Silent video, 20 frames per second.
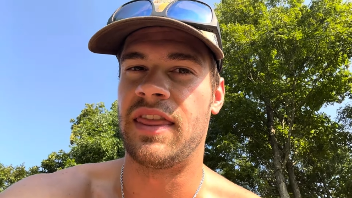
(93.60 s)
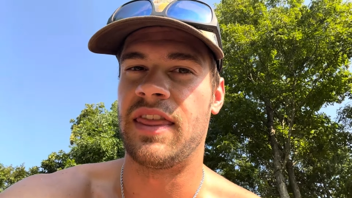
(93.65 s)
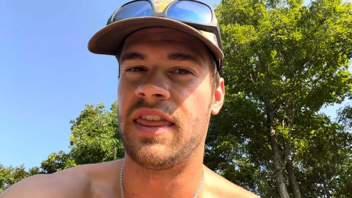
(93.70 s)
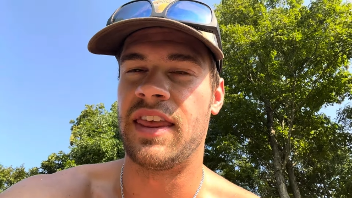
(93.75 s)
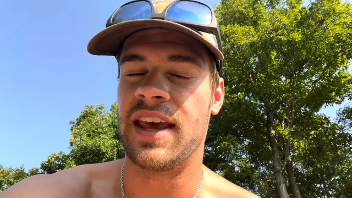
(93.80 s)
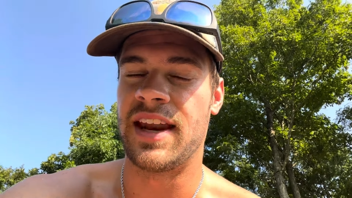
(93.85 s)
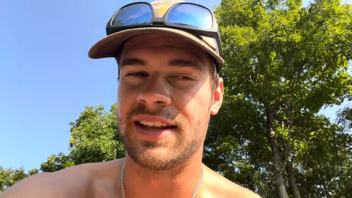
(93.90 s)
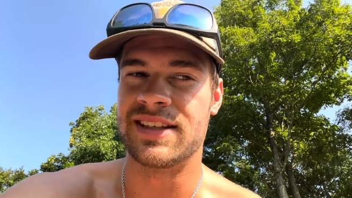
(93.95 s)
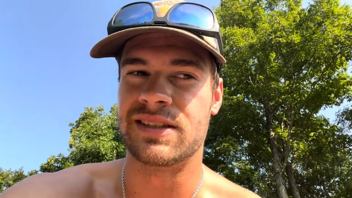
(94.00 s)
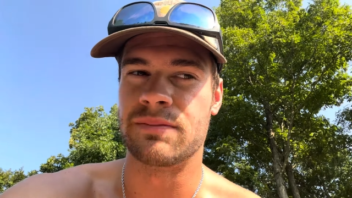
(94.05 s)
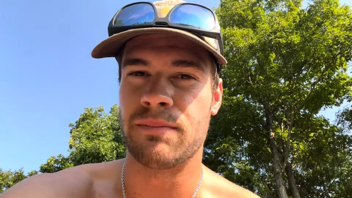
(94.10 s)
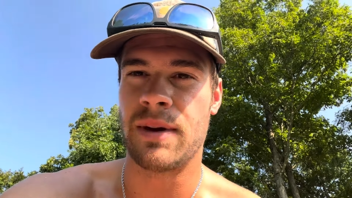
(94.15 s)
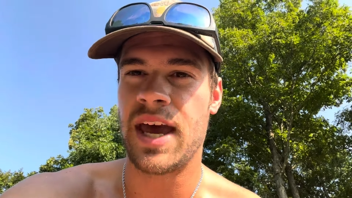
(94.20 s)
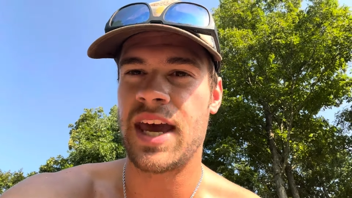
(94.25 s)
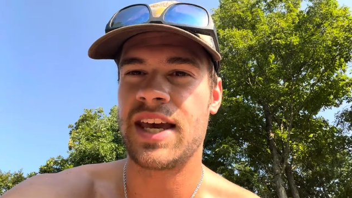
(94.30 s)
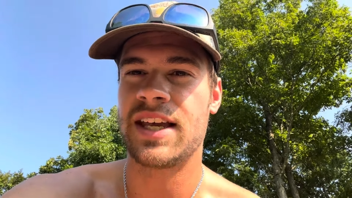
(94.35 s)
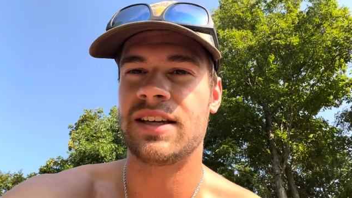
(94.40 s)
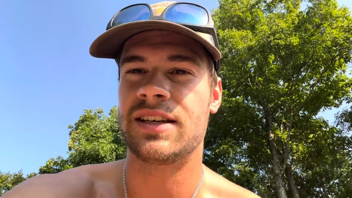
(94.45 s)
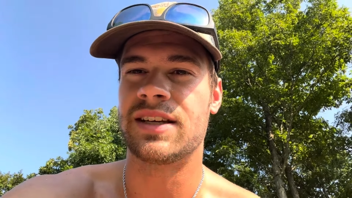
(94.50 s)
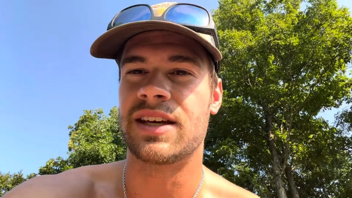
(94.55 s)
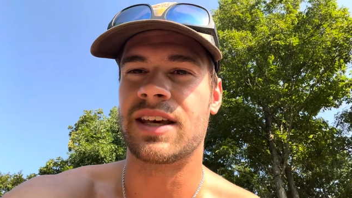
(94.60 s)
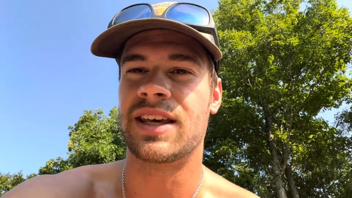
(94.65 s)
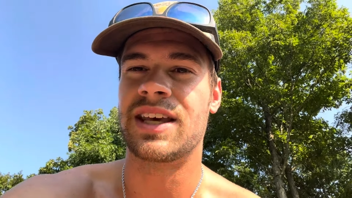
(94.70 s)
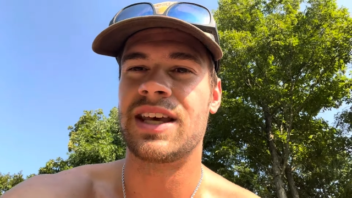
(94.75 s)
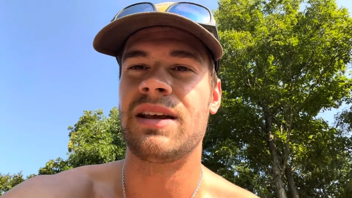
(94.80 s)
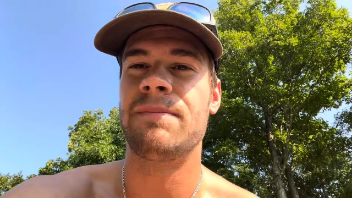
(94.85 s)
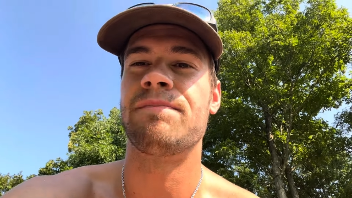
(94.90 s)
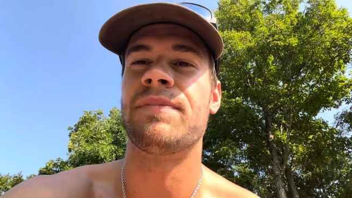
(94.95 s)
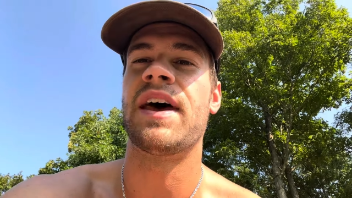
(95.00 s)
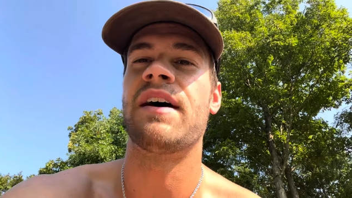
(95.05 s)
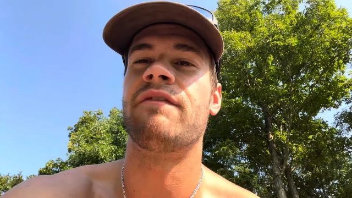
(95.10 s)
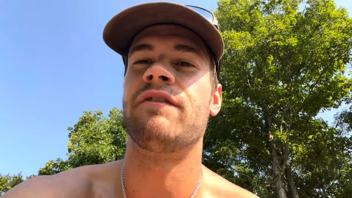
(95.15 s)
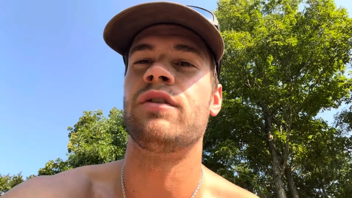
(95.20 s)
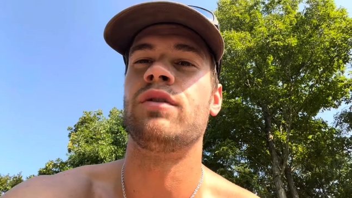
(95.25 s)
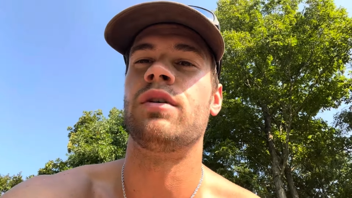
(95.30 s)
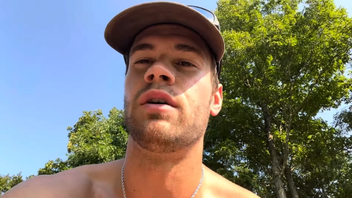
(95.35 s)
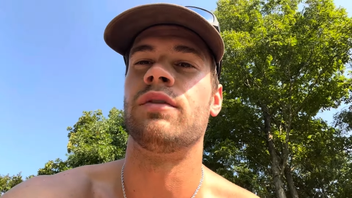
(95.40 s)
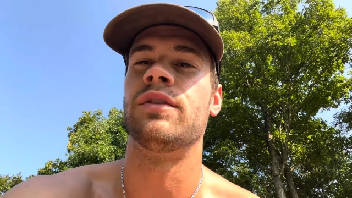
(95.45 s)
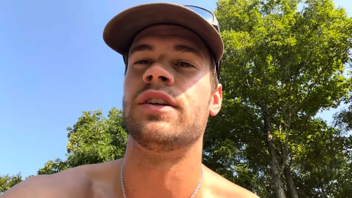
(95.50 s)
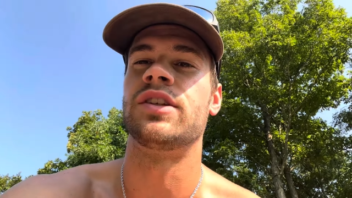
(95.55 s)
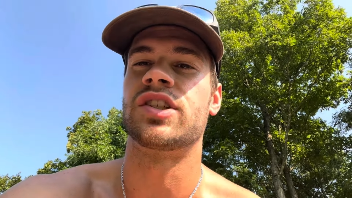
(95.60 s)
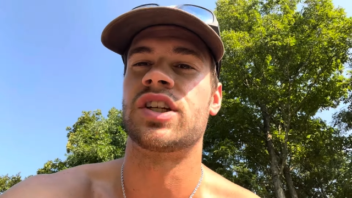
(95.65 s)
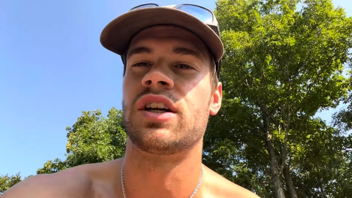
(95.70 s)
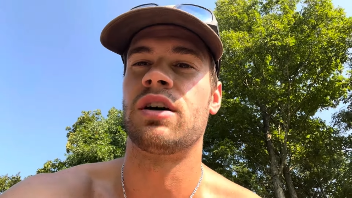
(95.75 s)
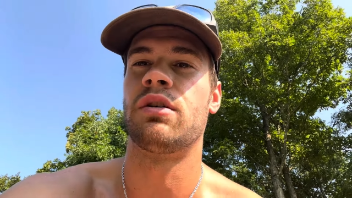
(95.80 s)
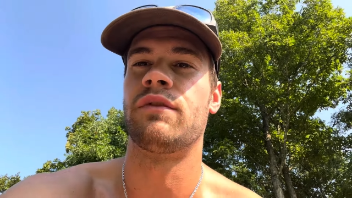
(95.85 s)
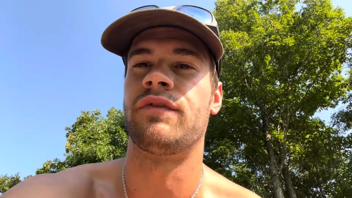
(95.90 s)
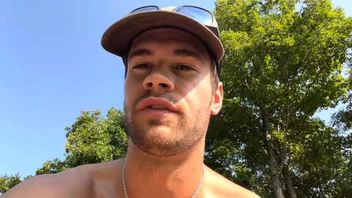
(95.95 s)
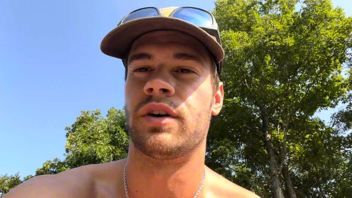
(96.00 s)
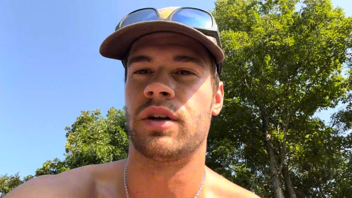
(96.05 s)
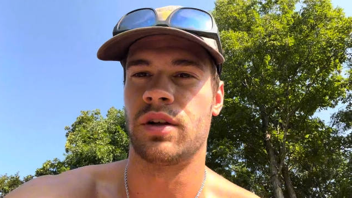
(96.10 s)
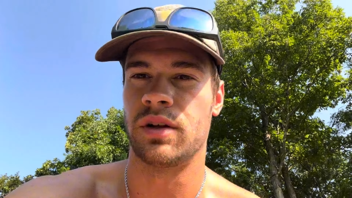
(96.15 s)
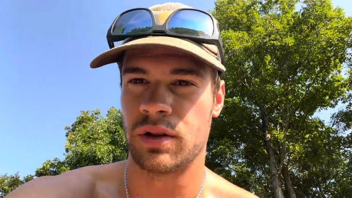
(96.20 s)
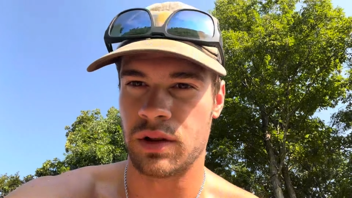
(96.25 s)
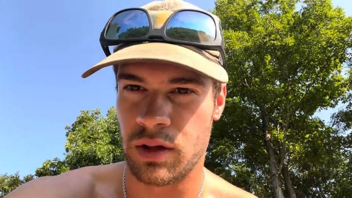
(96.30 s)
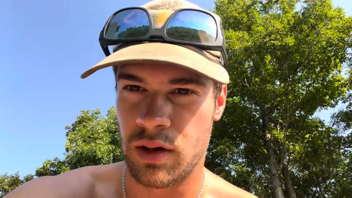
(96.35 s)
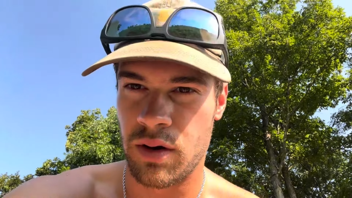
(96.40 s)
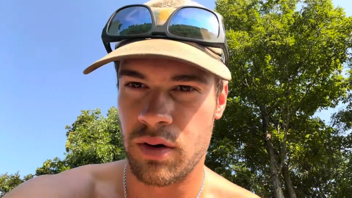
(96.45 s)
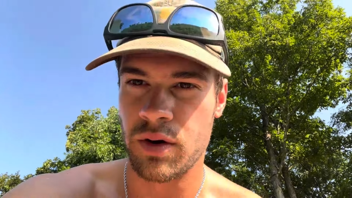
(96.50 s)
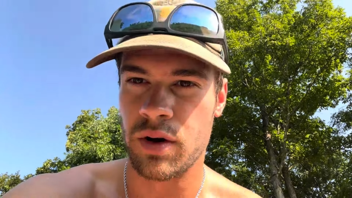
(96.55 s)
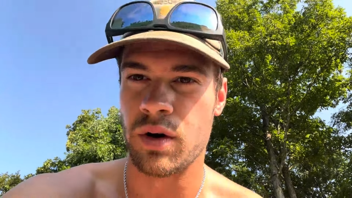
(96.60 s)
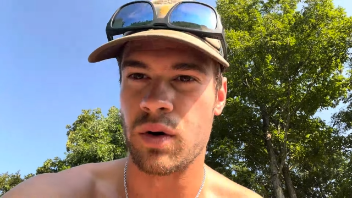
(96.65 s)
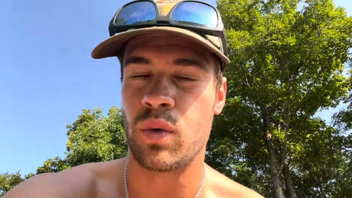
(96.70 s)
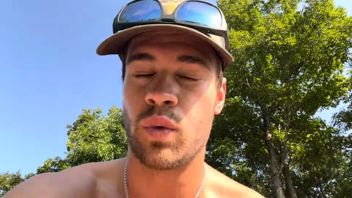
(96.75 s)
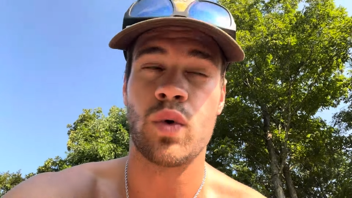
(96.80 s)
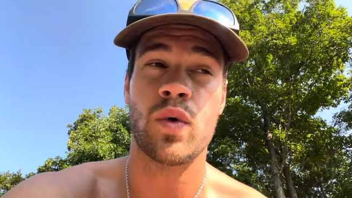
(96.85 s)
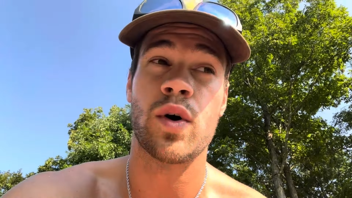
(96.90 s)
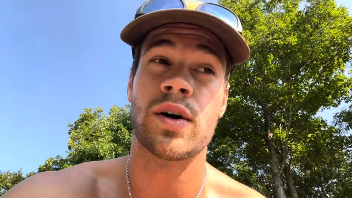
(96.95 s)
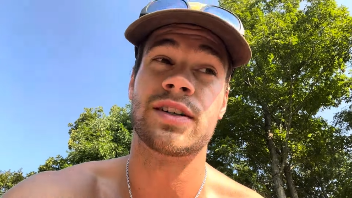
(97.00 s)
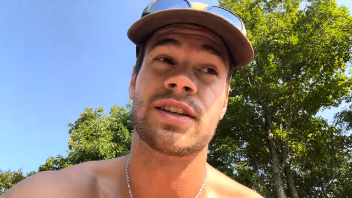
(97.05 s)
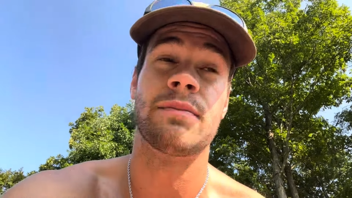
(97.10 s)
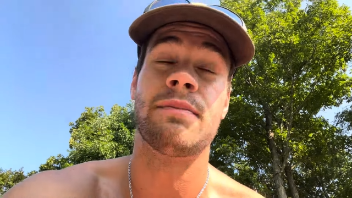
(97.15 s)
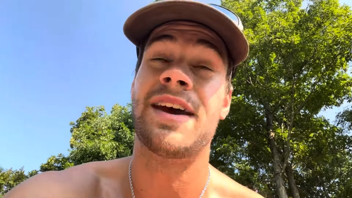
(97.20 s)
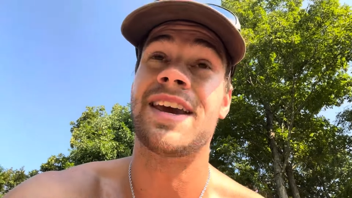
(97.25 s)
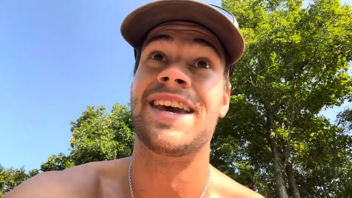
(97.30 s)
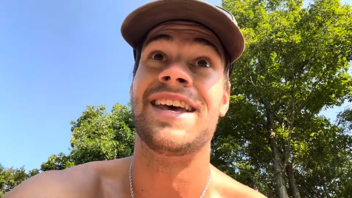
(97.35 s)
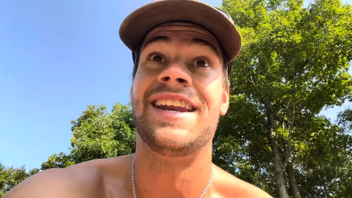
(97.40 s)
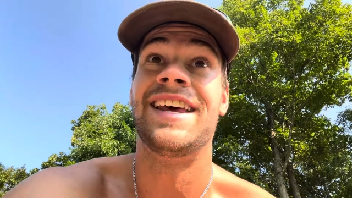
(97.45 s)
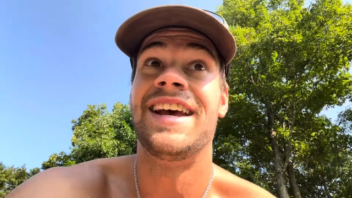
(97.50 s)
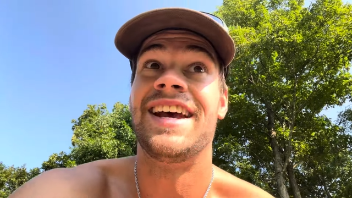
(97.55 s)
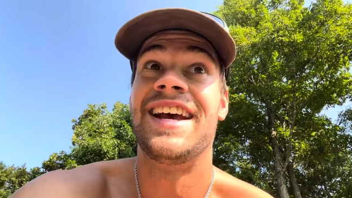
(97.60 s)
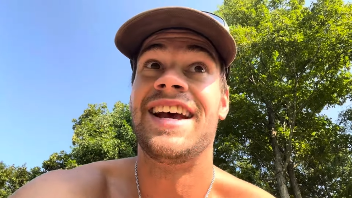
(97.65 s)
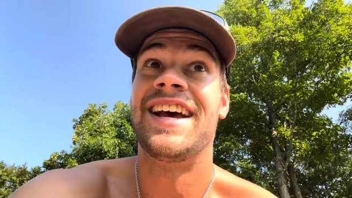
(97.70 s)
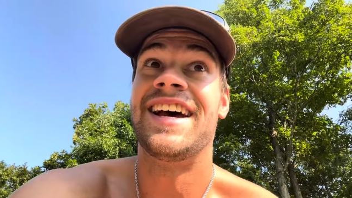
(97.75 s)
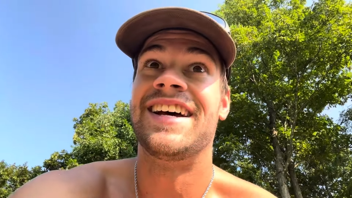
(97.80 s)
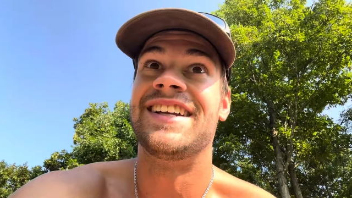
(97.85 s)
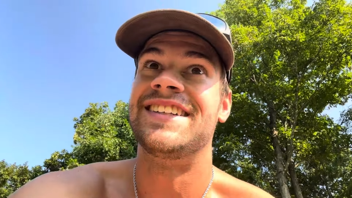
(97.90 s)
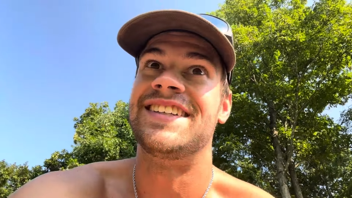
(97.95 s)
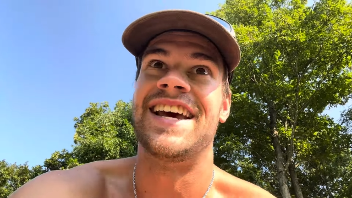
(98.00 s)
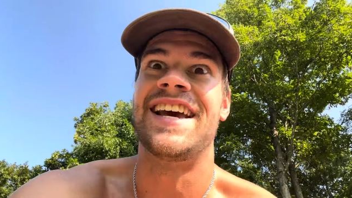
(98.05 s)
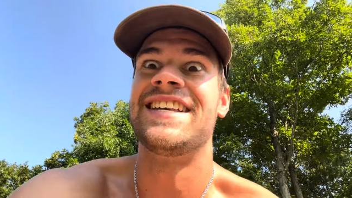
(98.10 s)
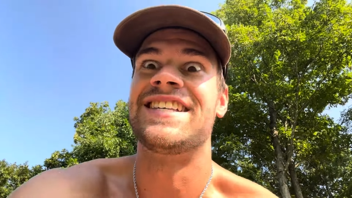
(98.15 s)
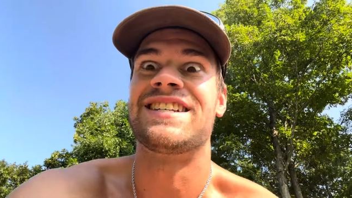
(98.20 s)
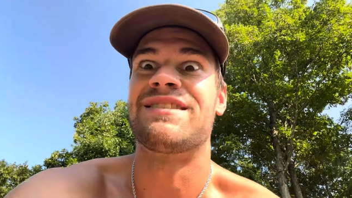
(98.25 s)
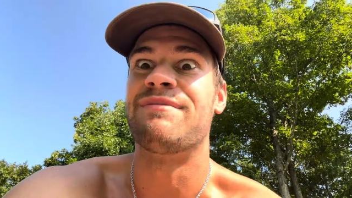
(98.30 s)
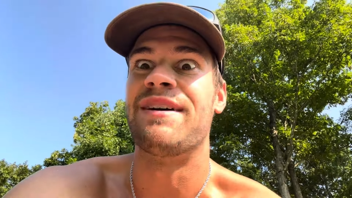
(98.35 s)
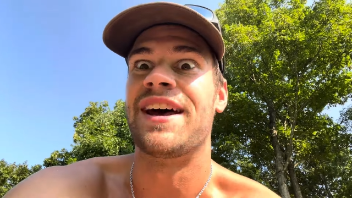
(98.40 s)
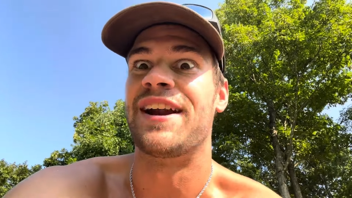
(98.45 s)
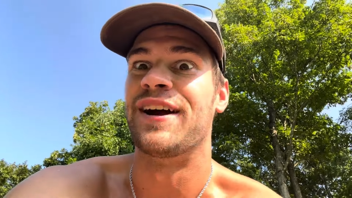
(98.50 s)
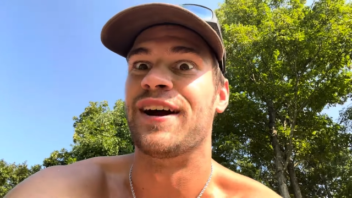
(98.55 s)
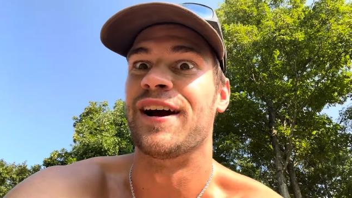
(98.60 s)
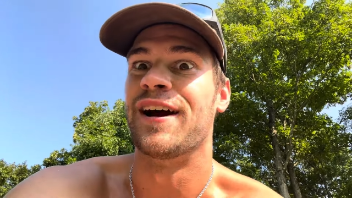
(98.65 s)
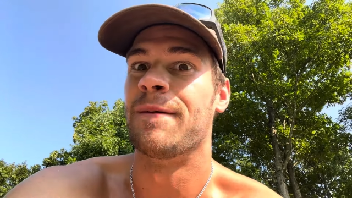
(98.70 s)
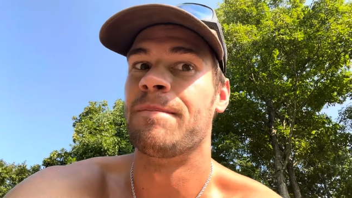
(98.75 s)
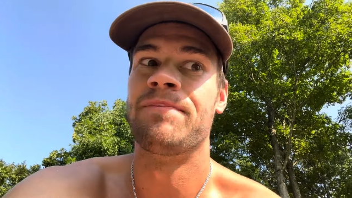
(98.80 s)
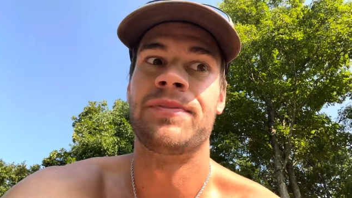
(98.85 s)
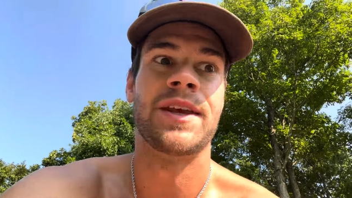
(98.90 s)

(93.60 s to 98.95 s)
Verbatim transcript: It is made to keep that food on the shelf longer or to make it taste better.